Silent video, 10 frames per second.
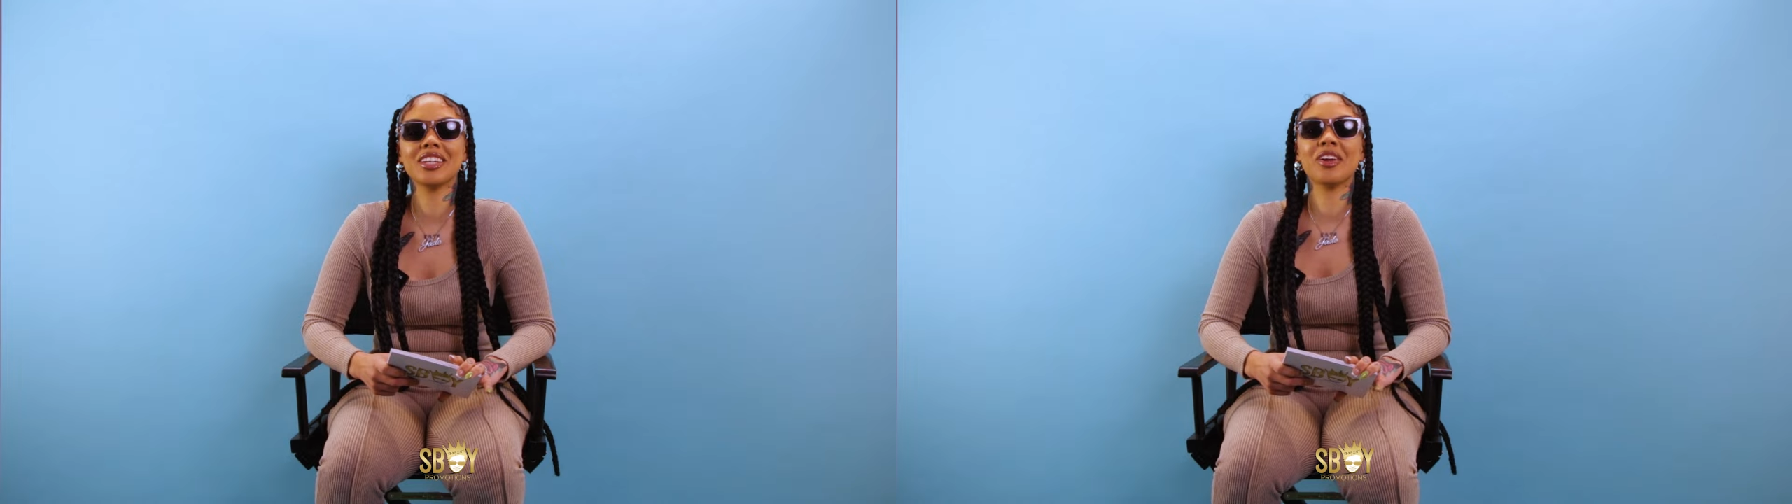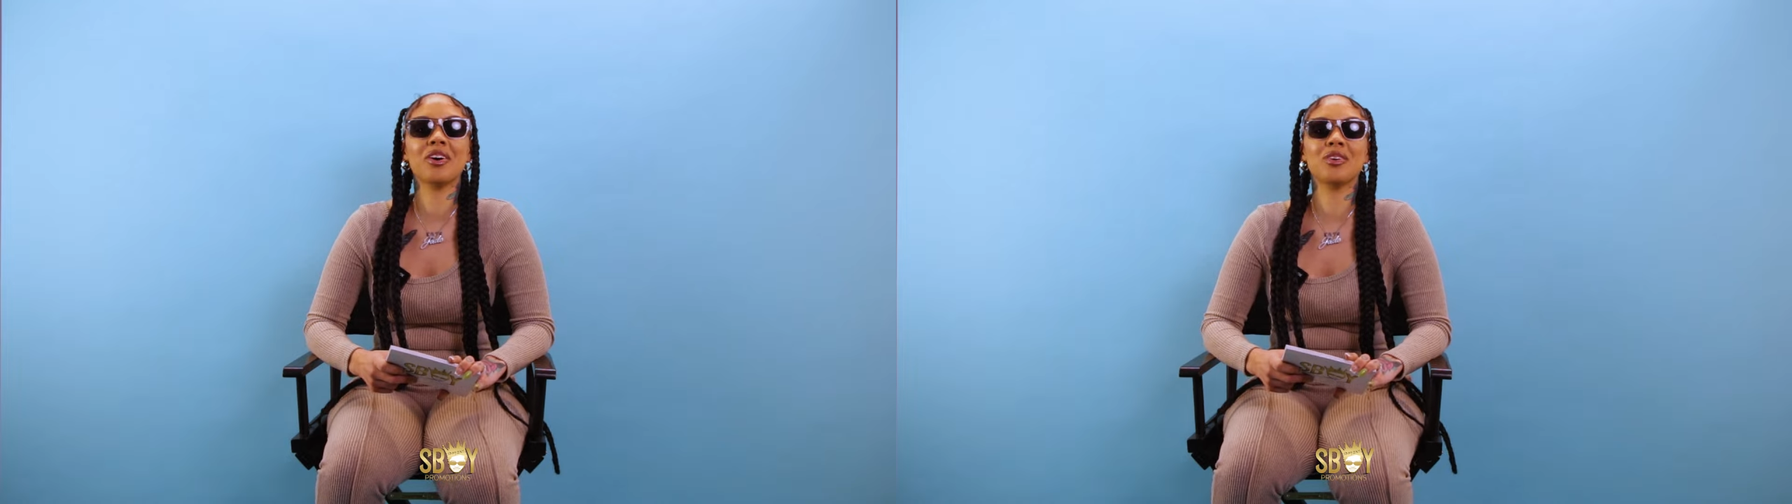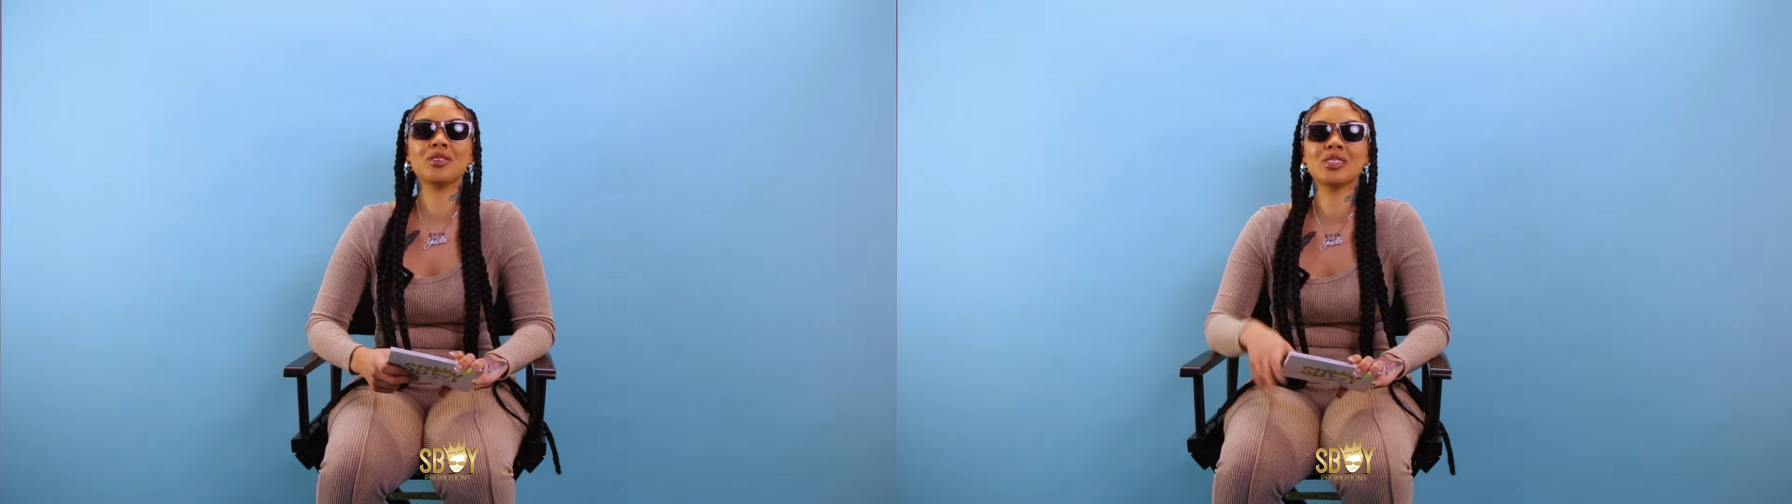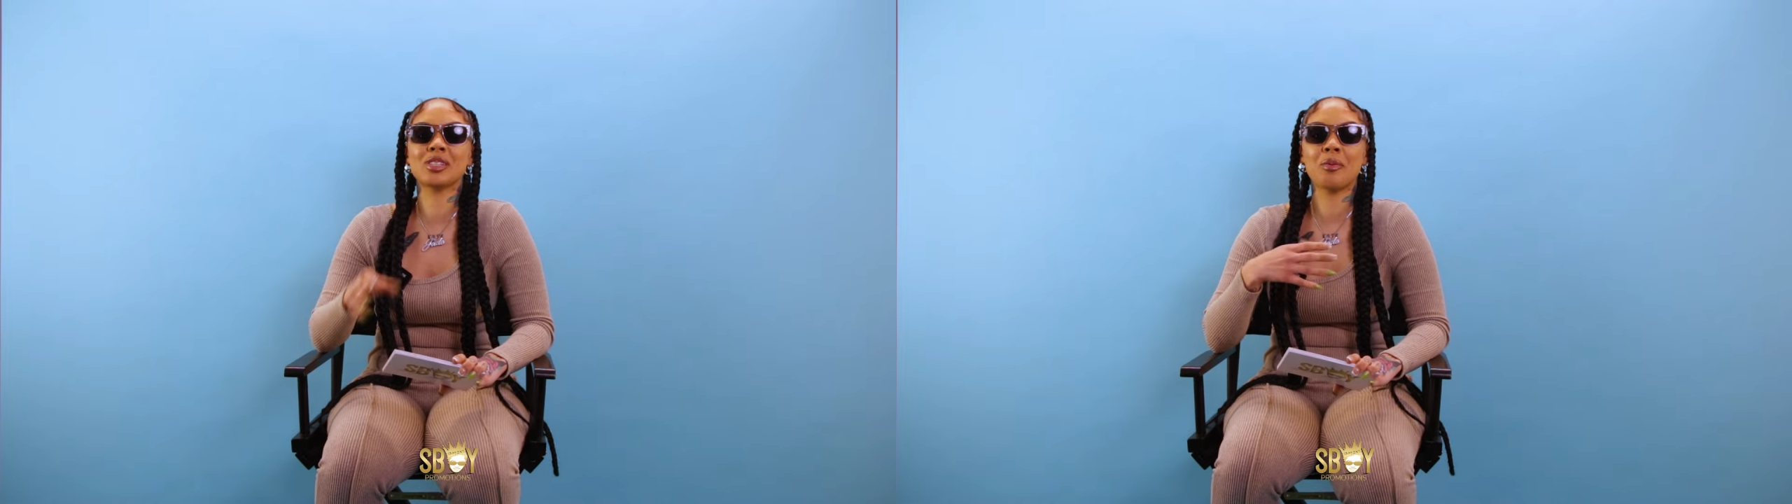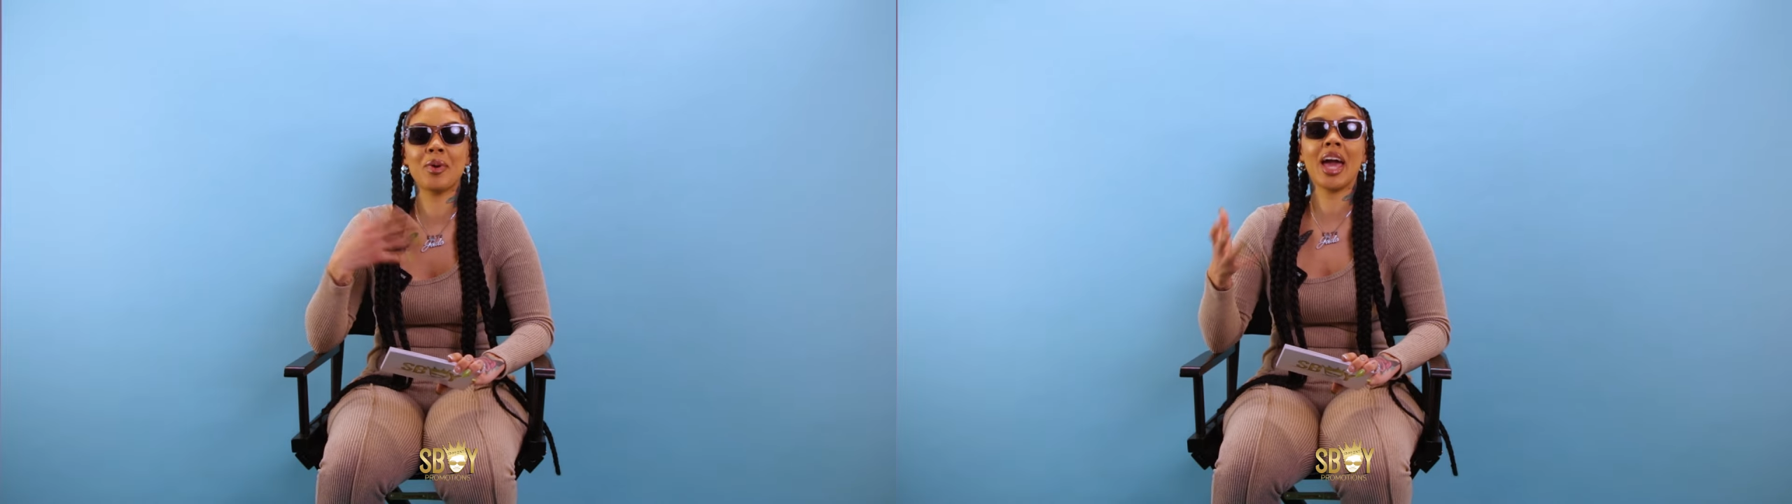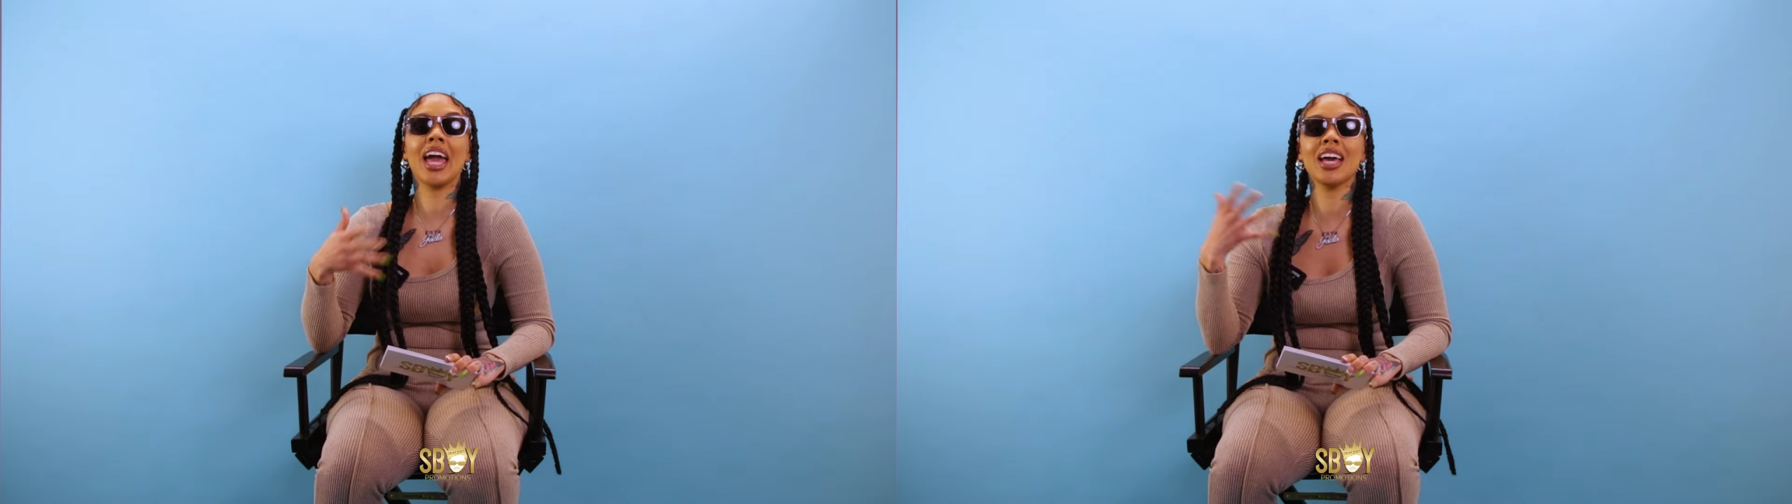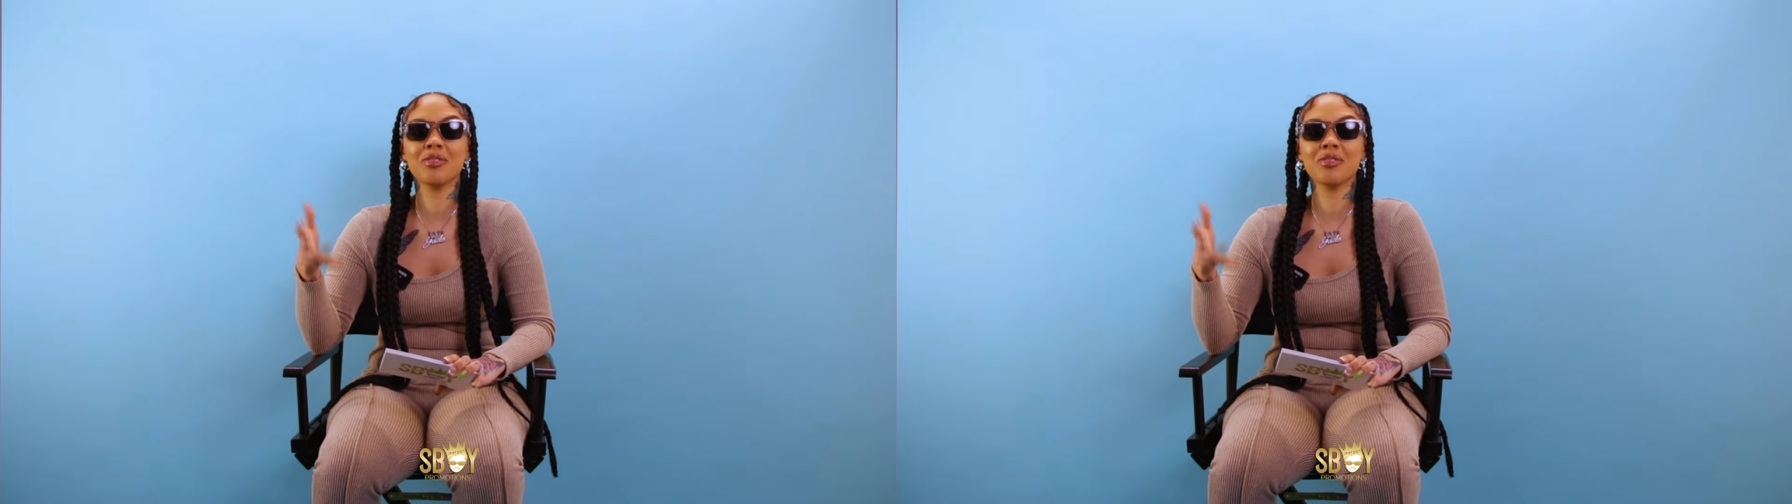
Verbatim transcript: he know to pay